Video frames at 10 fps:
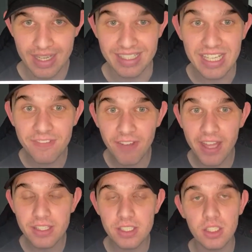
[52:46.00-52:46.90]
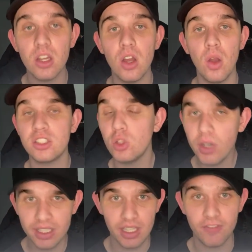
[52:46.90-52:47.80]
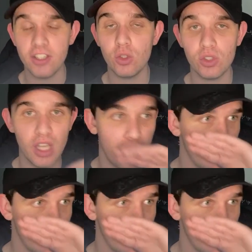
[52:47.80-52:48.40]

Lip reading: Defense, excluding defense, you said